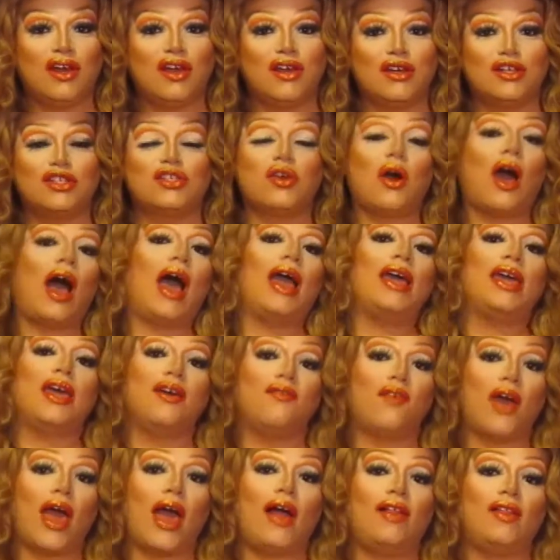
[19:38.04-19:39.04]
So I give
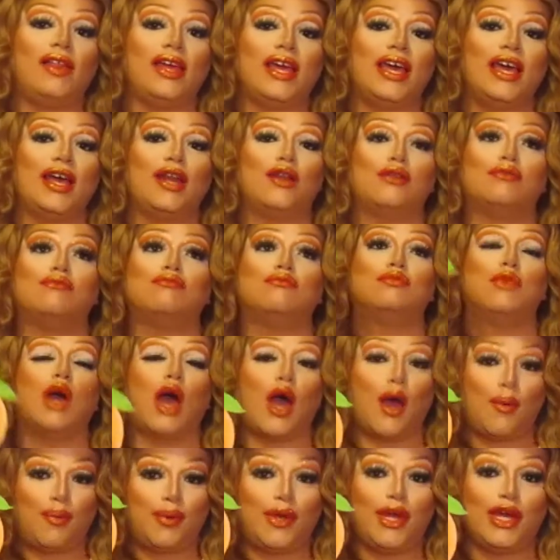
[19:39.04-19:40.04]
Elliot
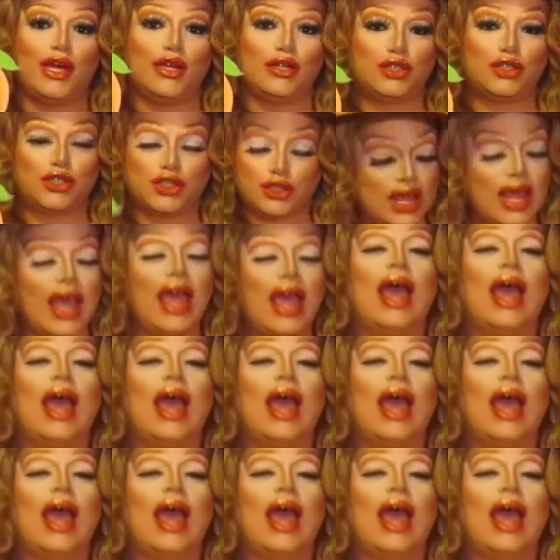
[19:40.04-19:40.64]
a peach.